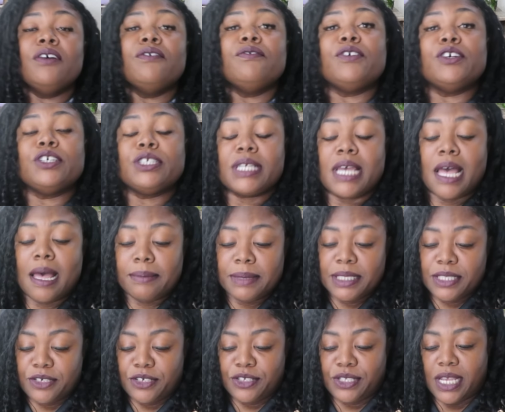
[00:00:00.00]
First
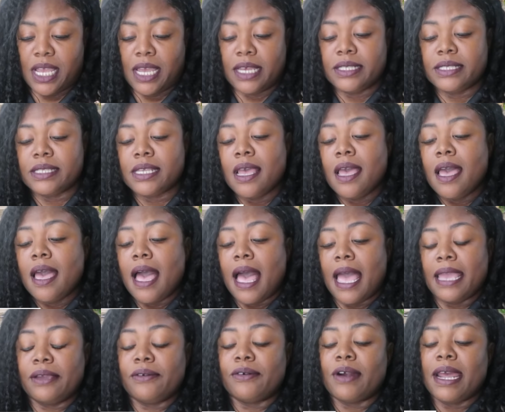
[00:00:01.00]
commenter says,
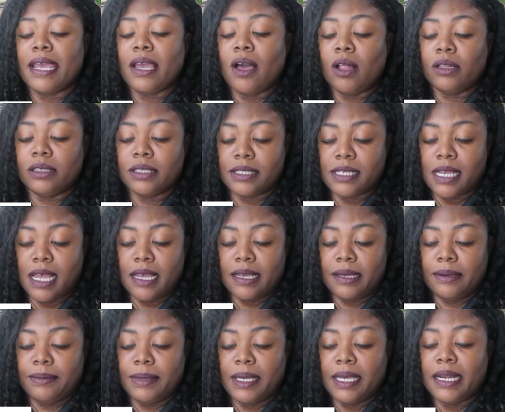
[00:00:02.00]
I cry all the
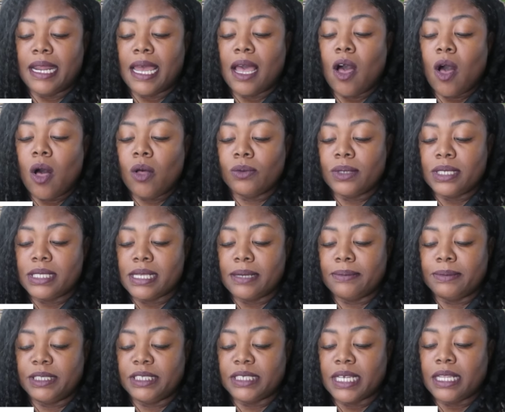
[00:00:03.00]
time and I always
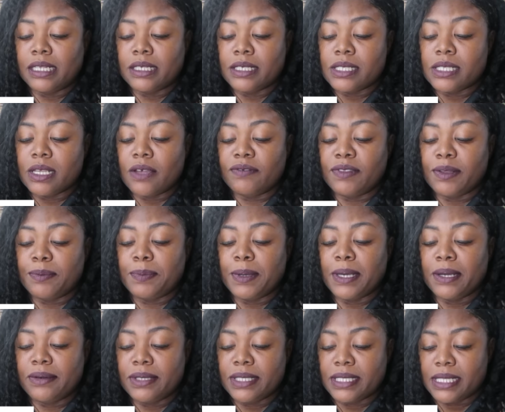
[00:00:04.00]
am jealous of the
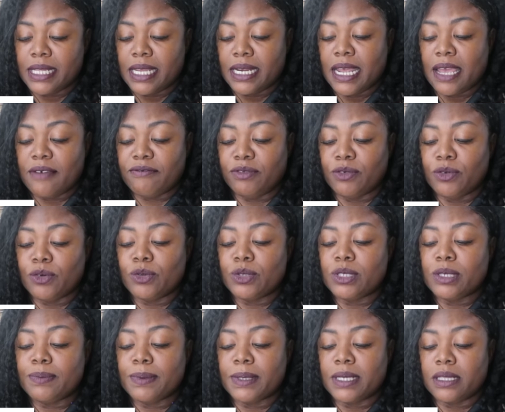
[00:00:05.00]
parents that have
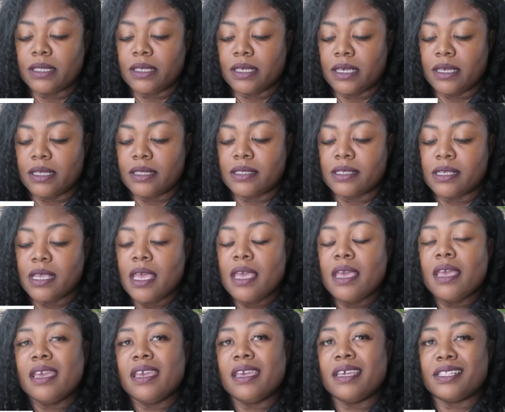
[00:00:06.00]
neurotypical kids.
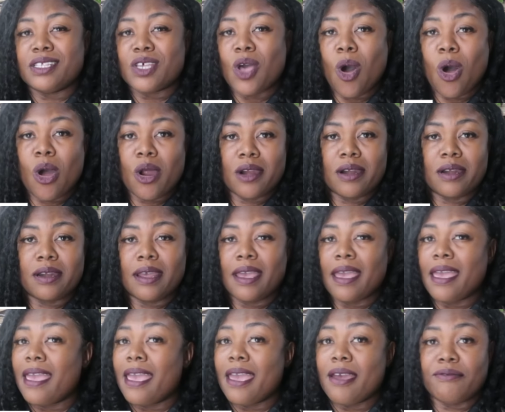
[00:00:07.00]
It's hard.
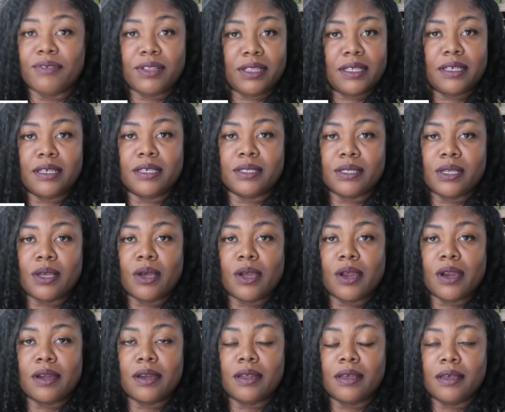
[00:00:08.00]
Everything is
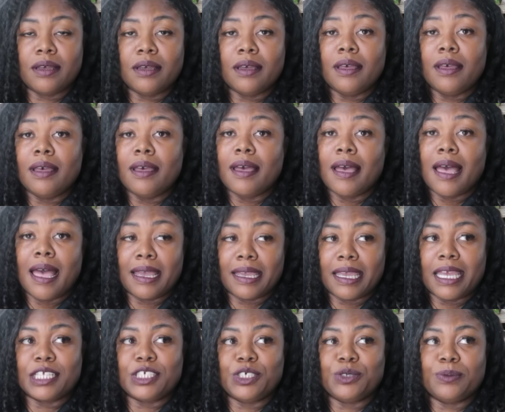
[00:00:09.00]
hard. I
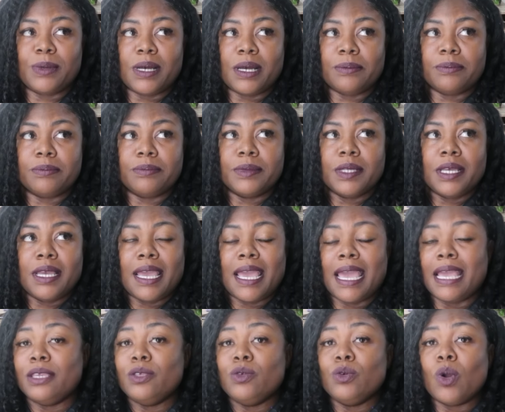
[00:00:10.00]
get you, mom.
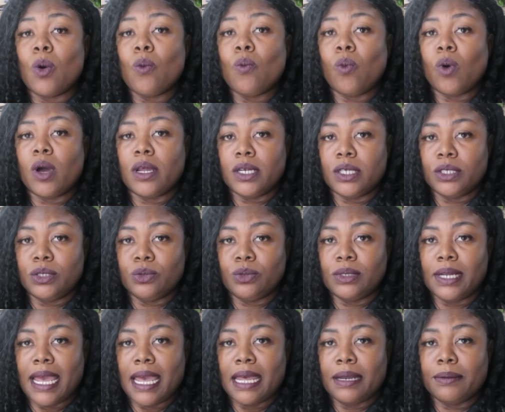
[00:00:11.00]
And you don't want to do
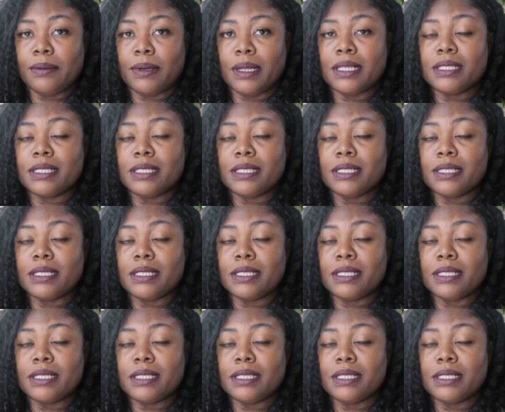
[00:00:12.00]
that.